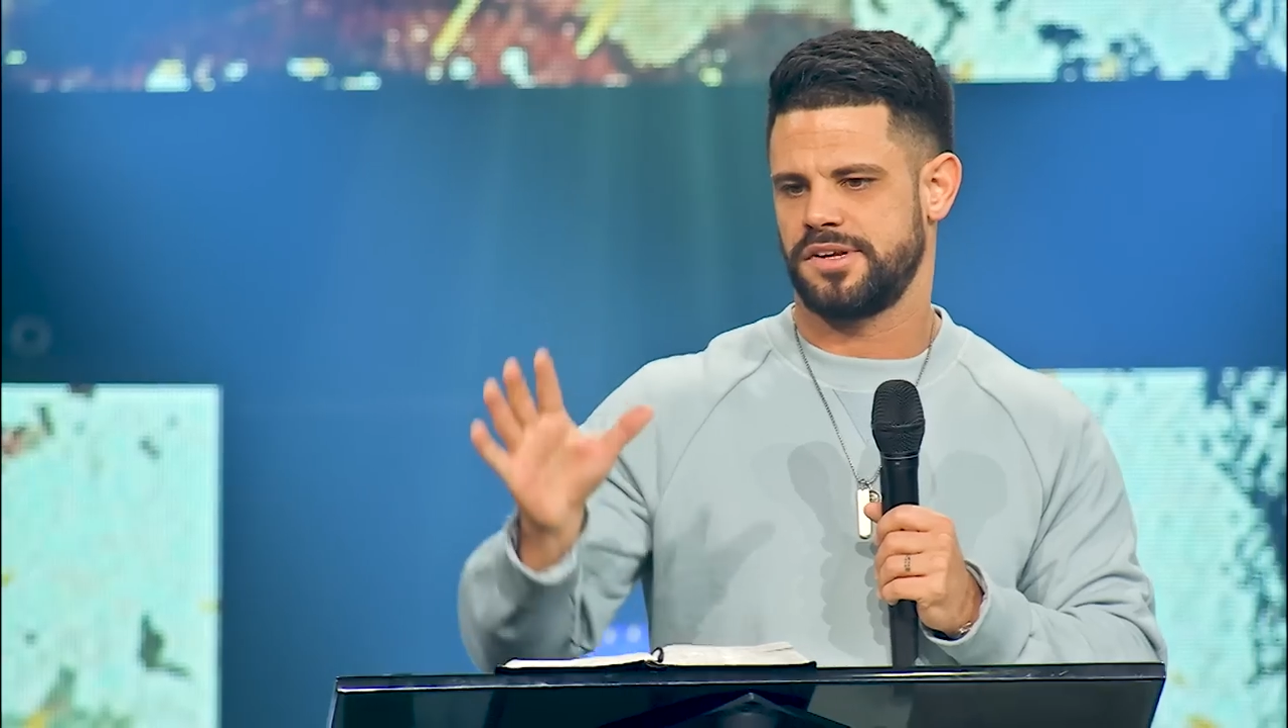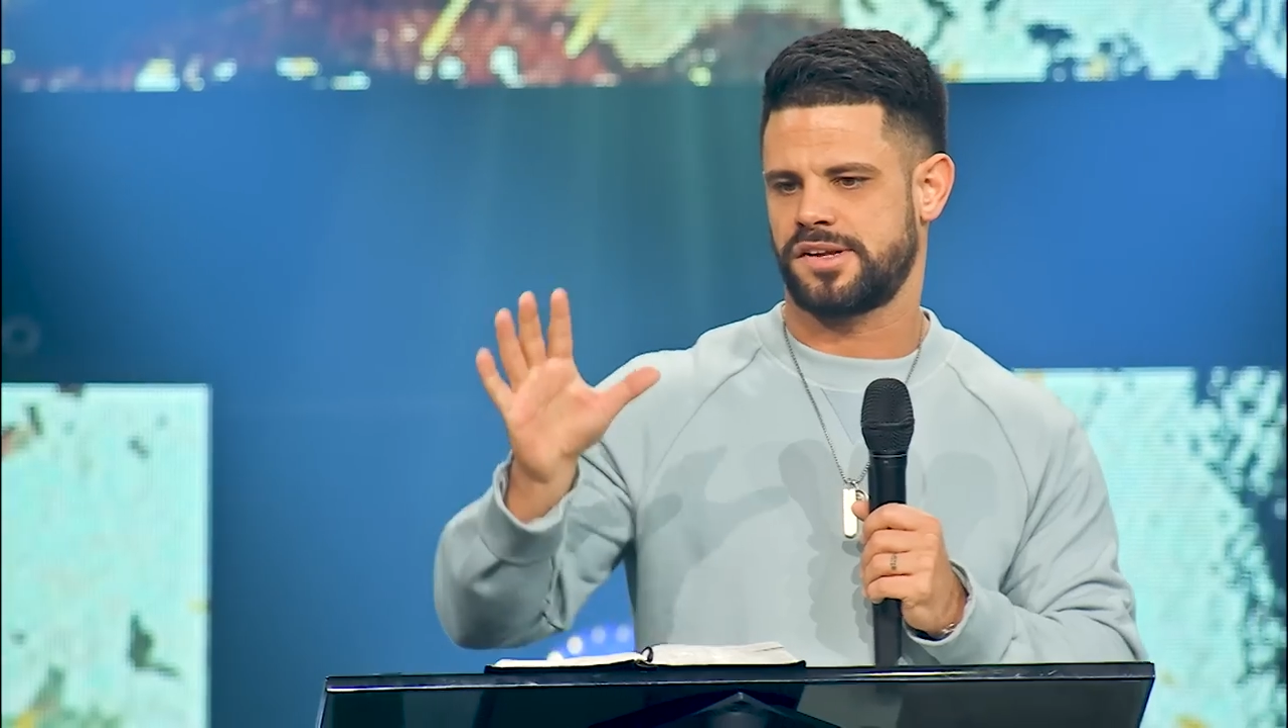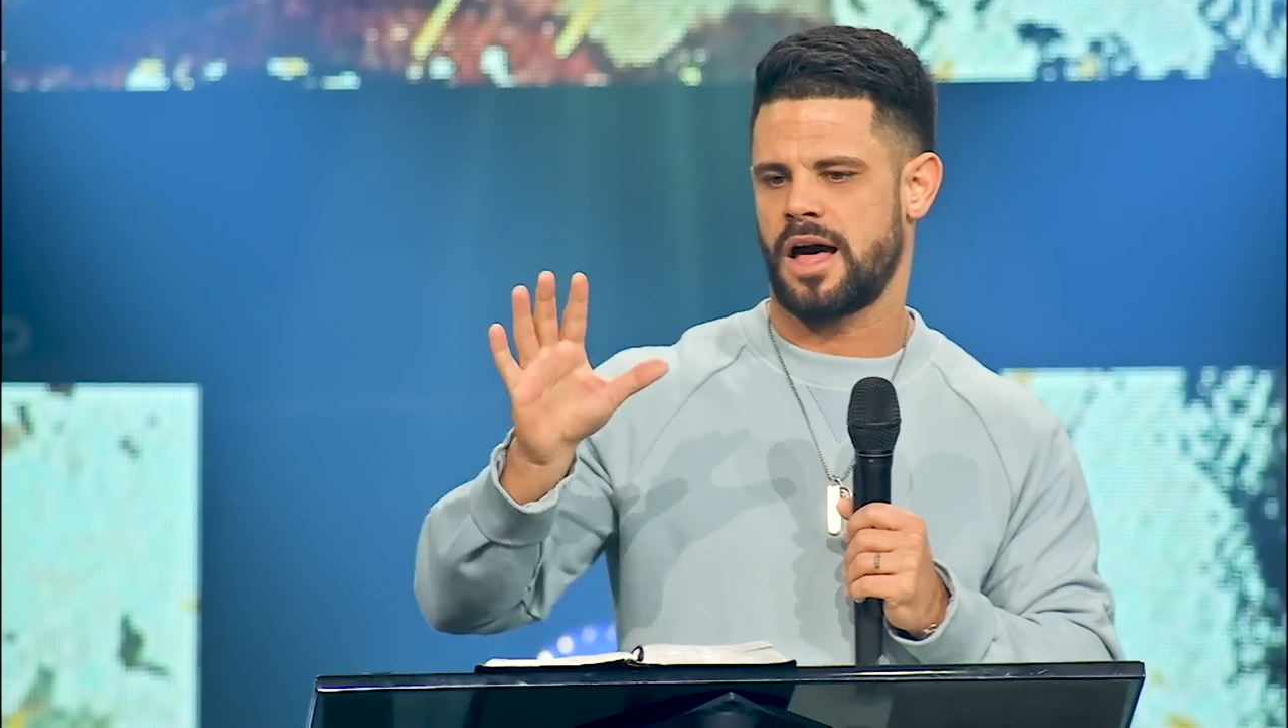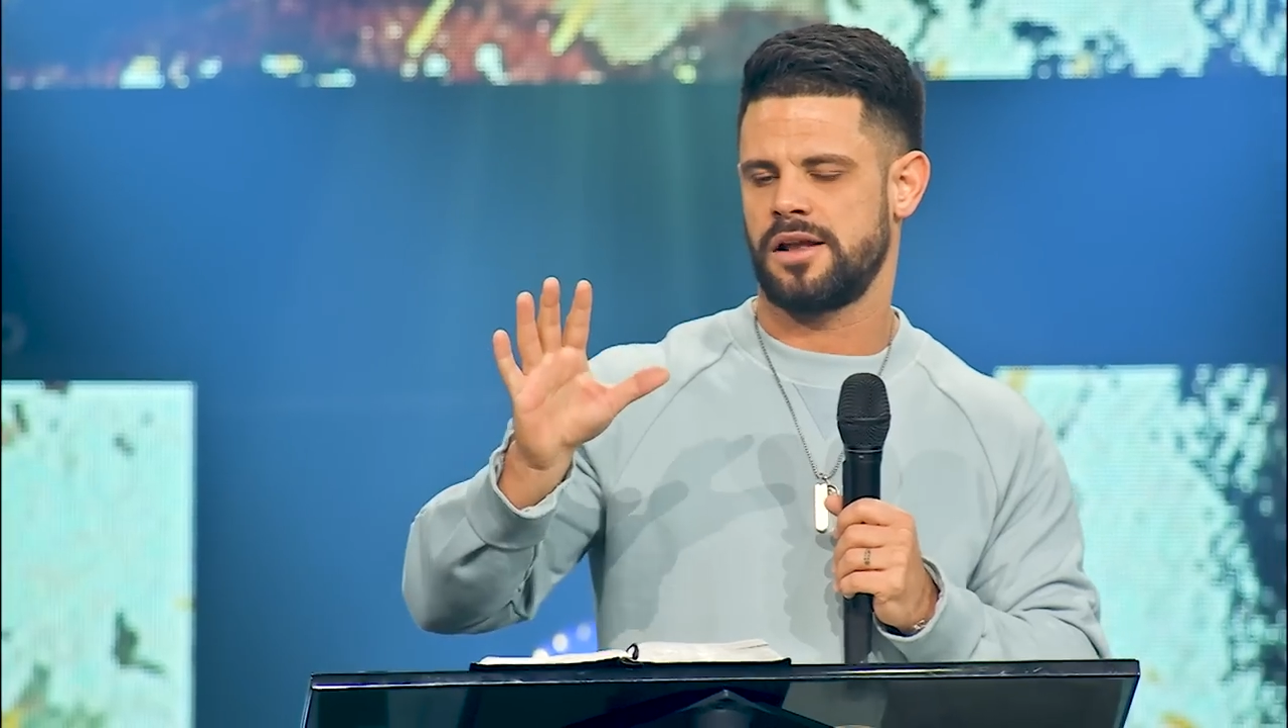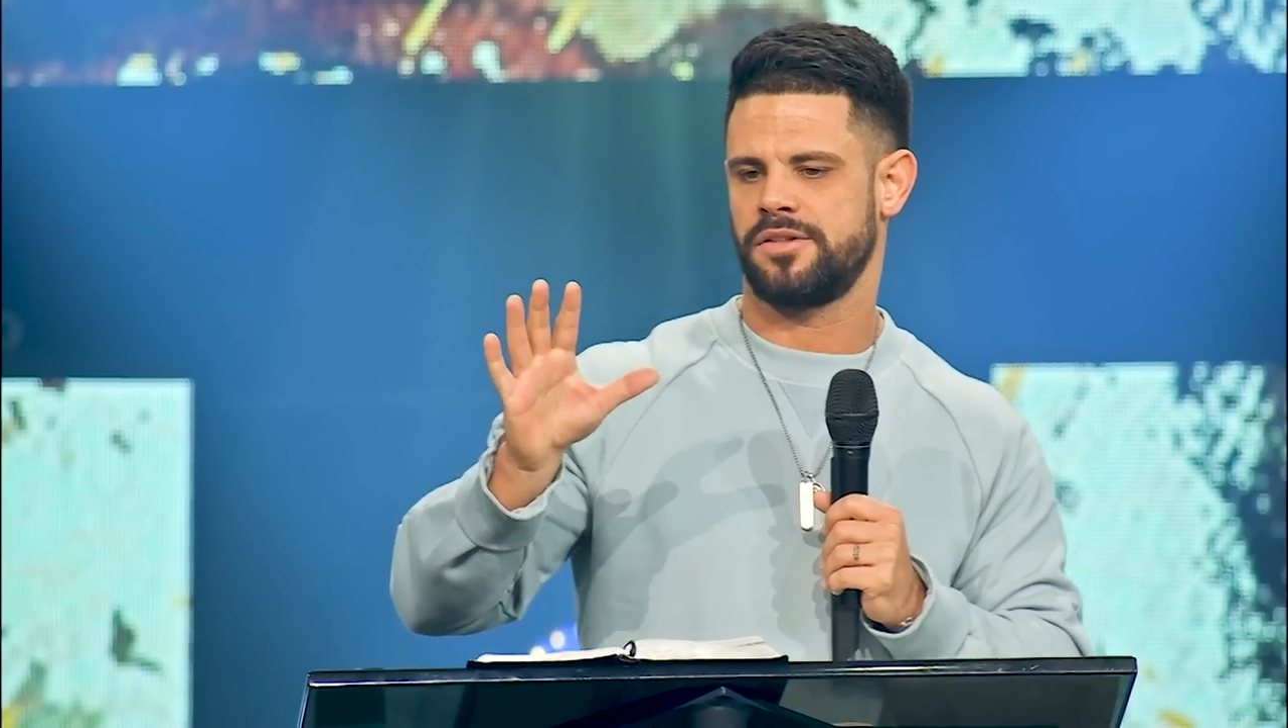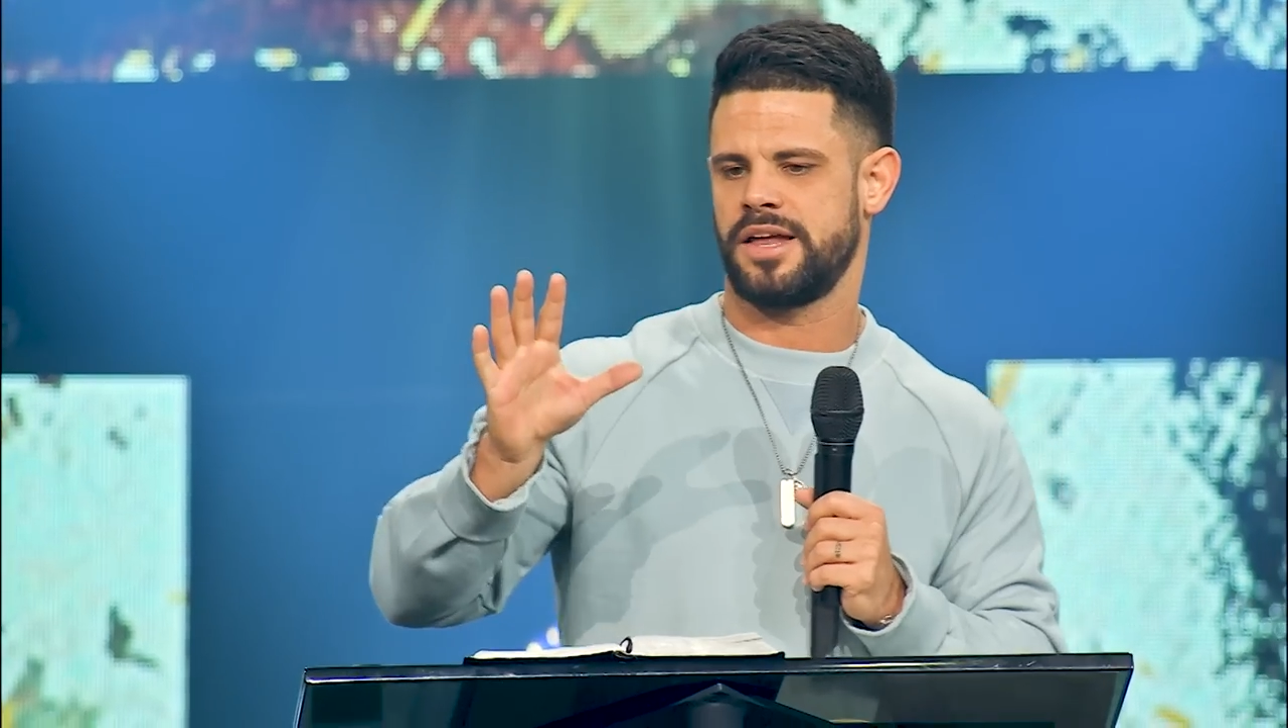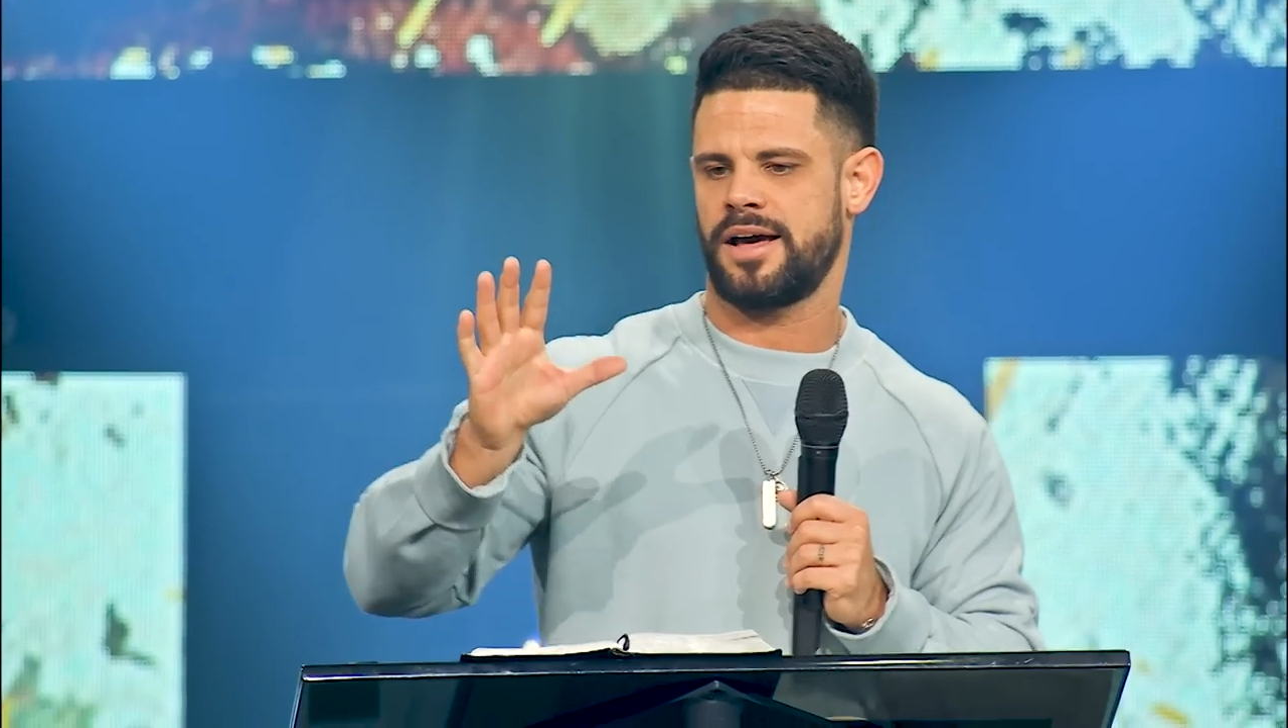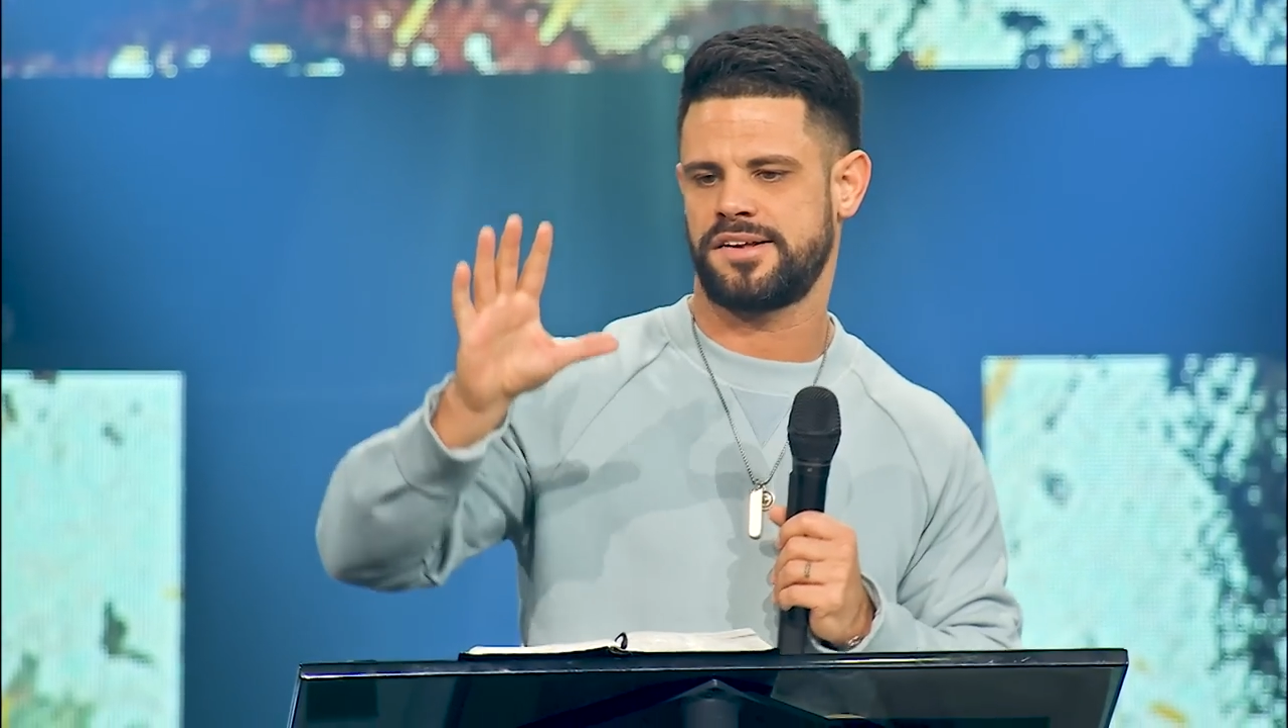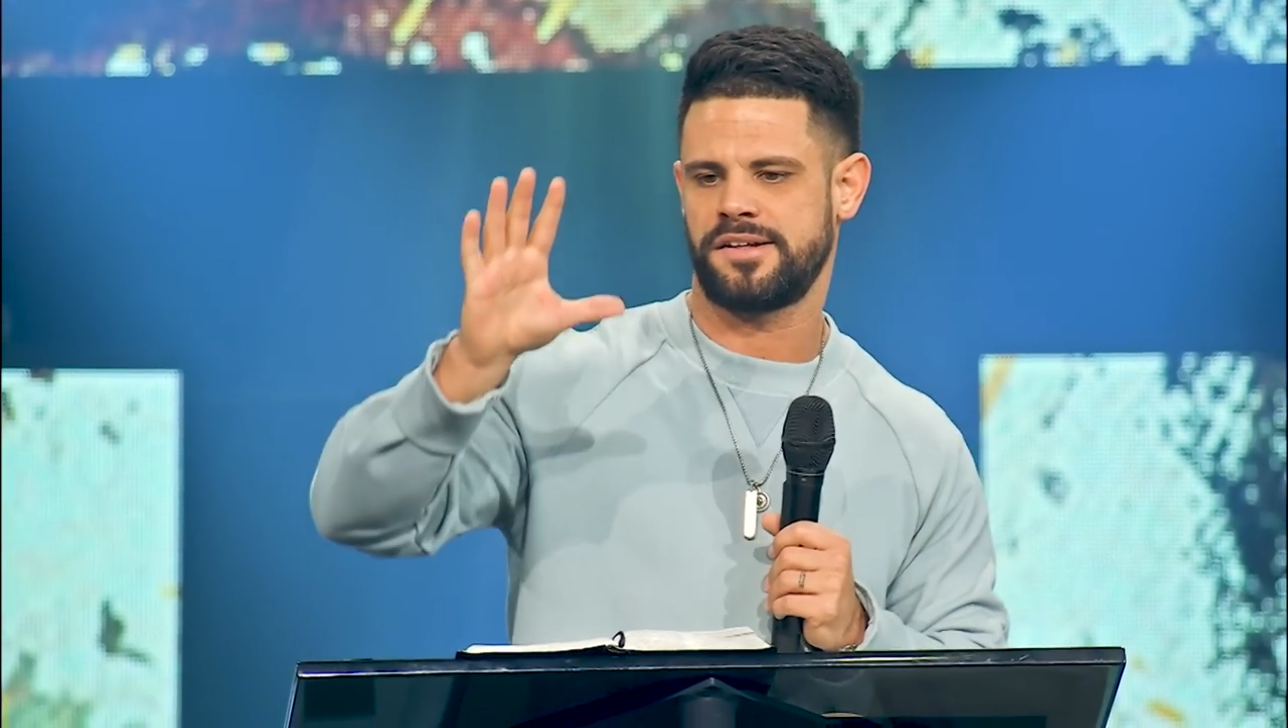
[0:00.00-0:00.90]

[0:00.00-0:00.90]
the scholar that I